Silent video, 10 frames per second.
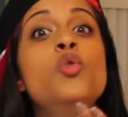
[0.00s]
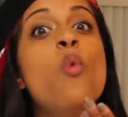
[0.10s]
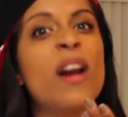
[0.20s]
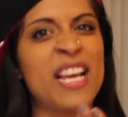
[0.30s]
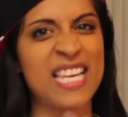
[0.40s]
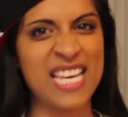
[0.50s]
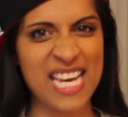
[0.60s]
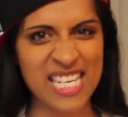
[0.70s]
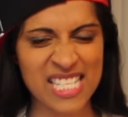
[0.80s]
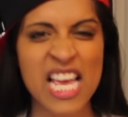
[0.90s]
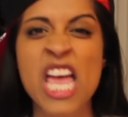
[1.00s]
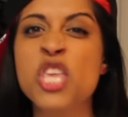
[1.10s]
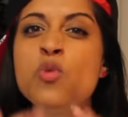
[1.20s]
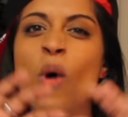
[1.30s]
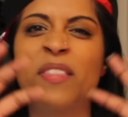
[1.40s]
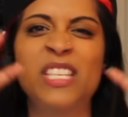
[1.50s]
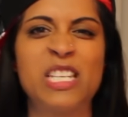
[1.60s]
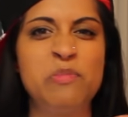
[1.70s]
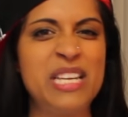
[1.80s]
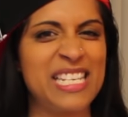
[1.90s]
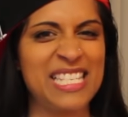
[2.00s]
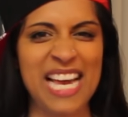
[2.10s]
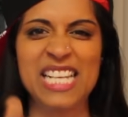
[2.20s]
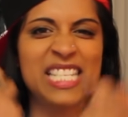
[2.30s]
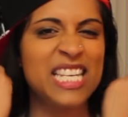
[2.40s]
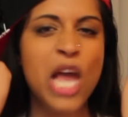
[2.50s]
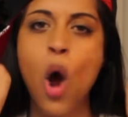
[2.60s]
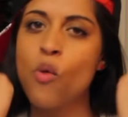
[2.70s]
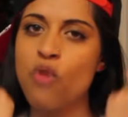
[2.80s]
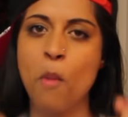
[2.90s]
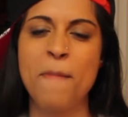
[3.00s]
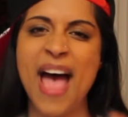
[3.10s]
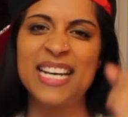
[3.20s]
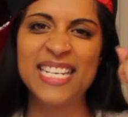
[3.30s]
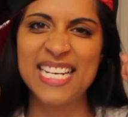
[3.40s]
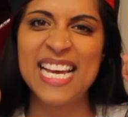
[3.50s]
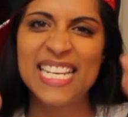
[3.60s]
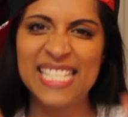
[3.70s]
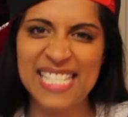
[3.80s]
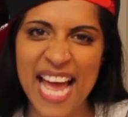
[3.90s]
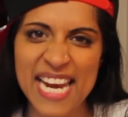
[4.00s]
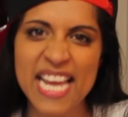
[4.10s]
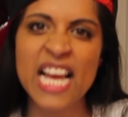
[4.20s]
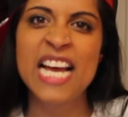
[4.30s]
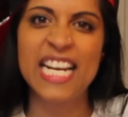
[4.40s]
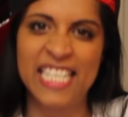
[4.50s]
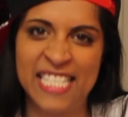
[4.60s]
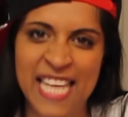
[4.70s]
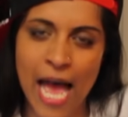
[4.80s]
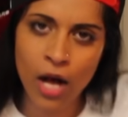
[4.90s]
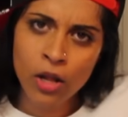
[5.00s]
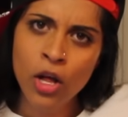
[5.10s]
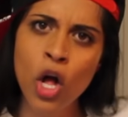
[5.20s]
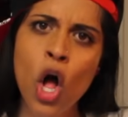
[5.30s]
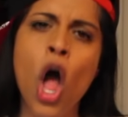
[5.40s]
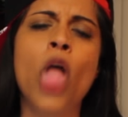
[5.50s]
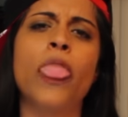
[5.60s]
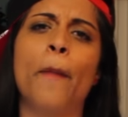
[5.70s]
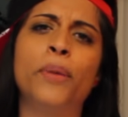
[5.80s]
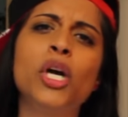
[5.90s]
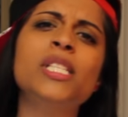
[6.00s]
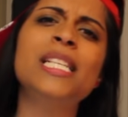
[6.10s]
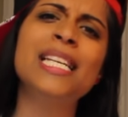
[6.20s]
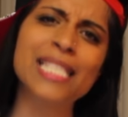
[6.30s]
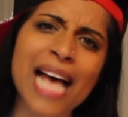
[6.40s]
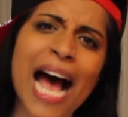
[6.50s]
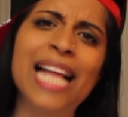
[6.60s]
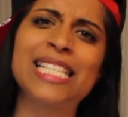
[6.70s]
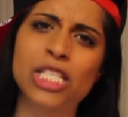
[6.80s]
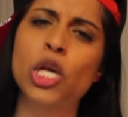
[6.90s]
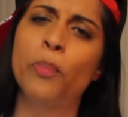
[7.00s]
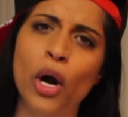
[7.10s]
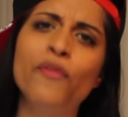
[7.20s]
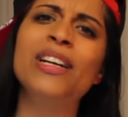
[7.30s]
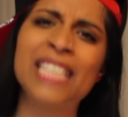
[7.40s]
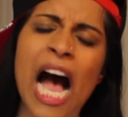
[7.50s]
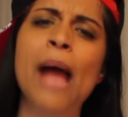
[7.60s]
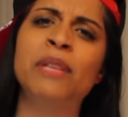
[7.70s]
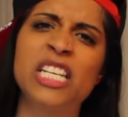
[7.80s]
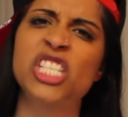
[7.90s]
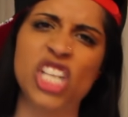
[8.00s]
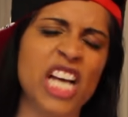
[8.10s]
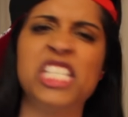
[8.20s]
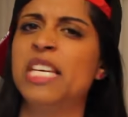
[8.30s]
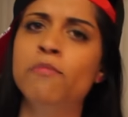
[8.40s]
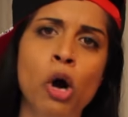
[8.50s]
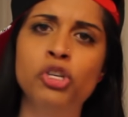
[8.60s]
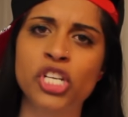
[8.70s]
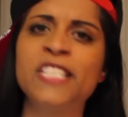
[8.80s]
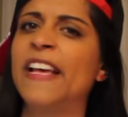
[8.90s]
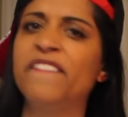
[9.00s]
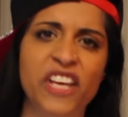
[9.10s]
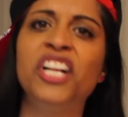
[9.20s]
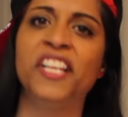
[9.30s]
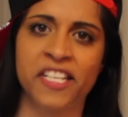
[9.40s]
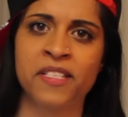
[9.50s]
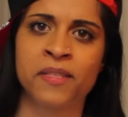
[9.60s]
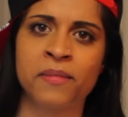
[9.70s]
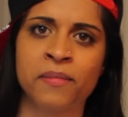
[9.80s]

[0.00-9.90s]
you wanna kiss, you want this to be a sexy, romantic setting until the person decides this is the perfect time to discuss emotions and feelings.